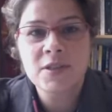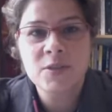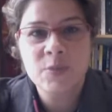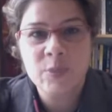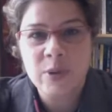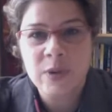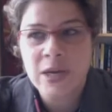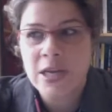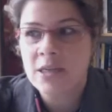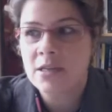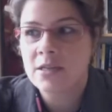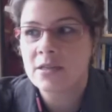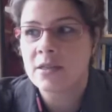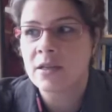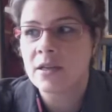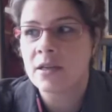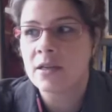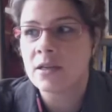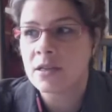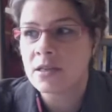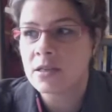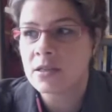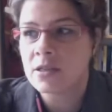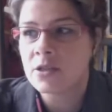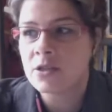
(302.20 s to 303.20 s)
space
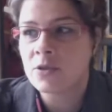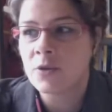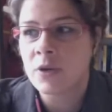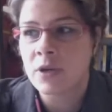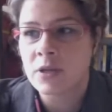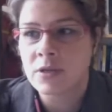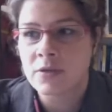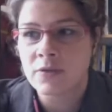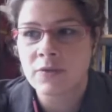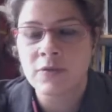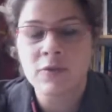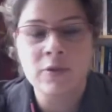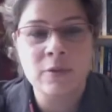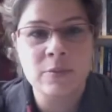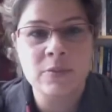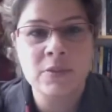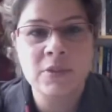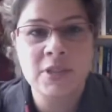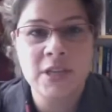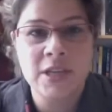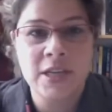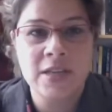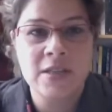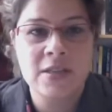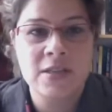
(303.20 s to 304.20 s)
that is
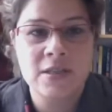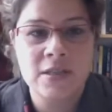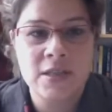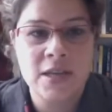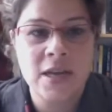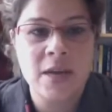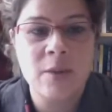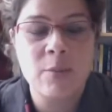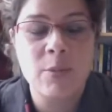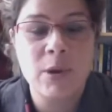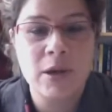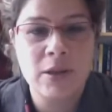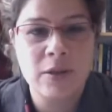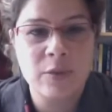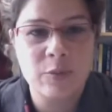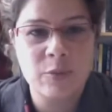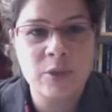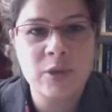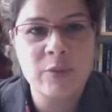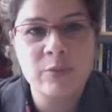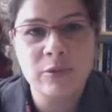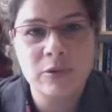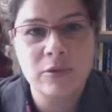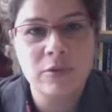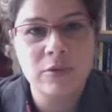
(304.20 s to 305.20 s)
transformed day to day by the
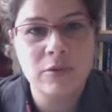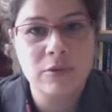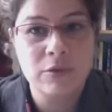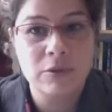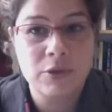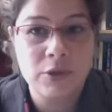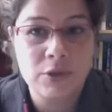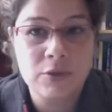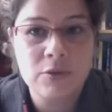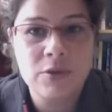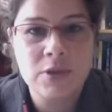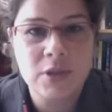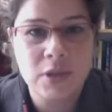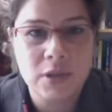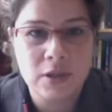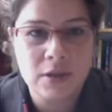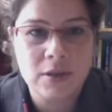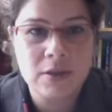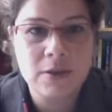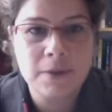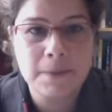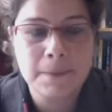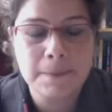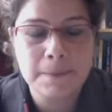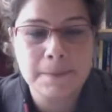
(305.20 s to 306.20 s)
people who use
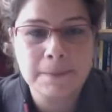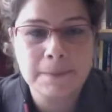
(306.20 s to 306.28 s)
it.